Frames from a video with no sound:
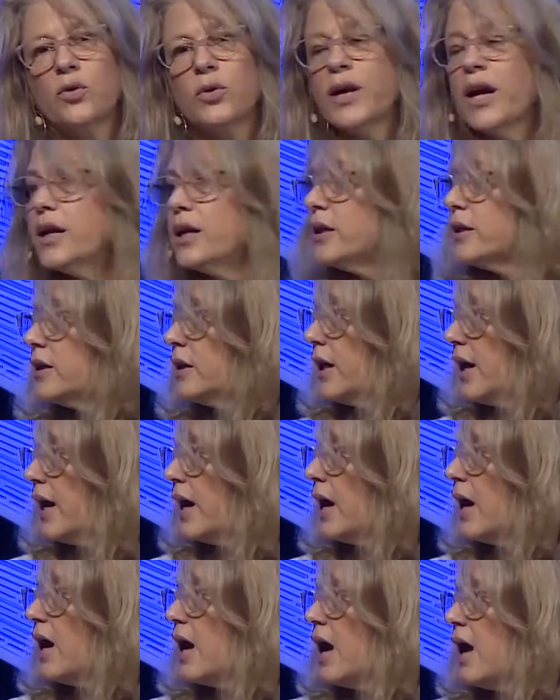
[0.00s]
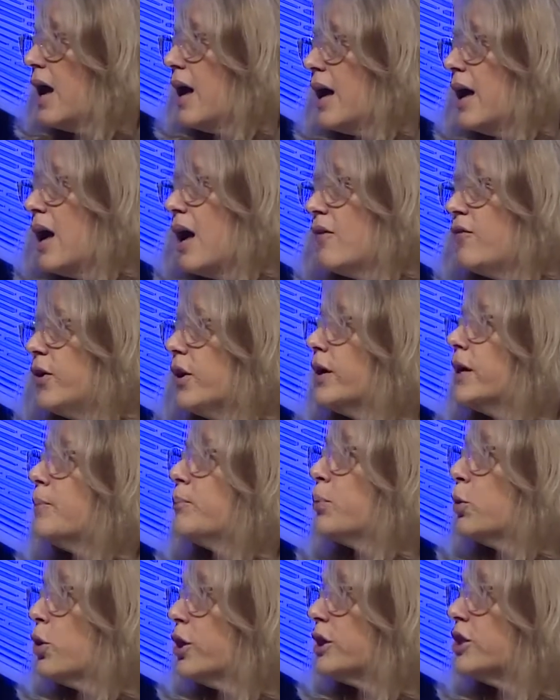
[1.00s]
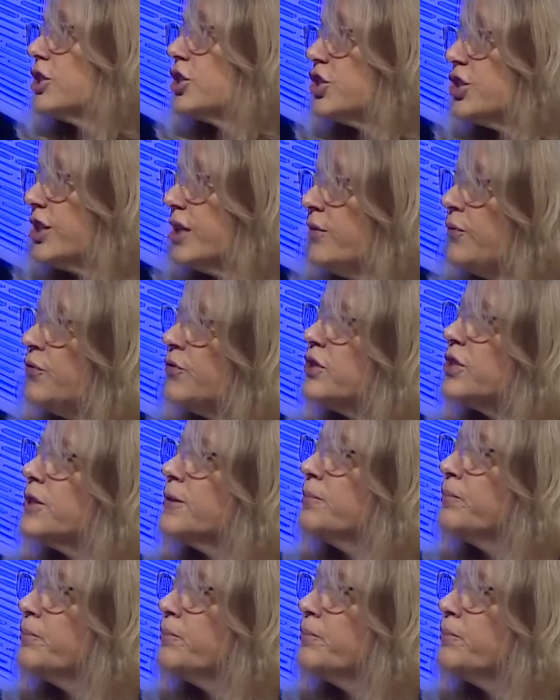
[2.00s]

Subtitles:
created a very important shift.